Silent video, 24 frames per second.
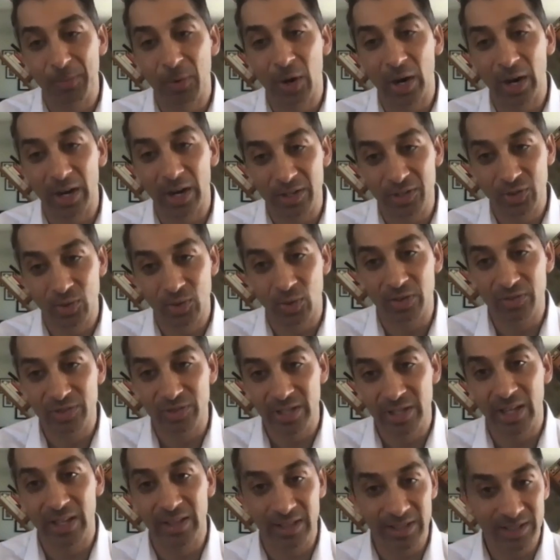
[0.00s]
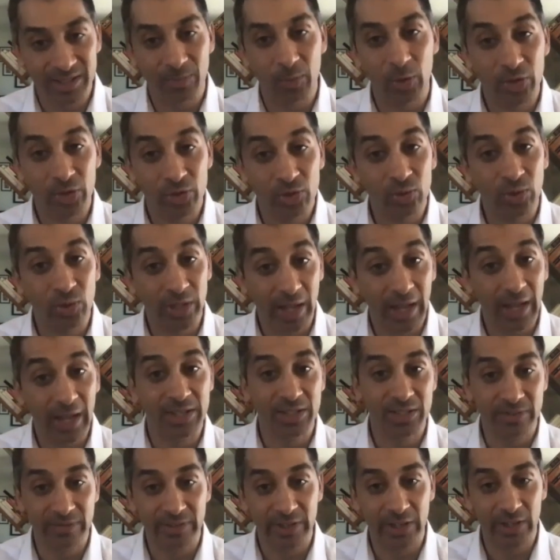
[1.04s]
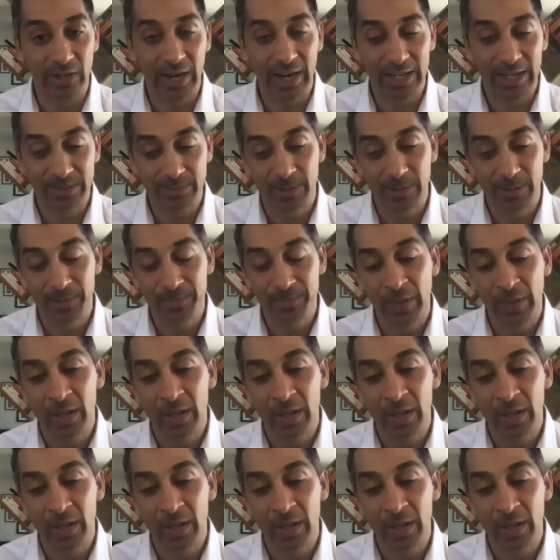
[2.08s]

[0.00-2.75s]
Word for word: prior to sort of saying that someone truly has severe asthma.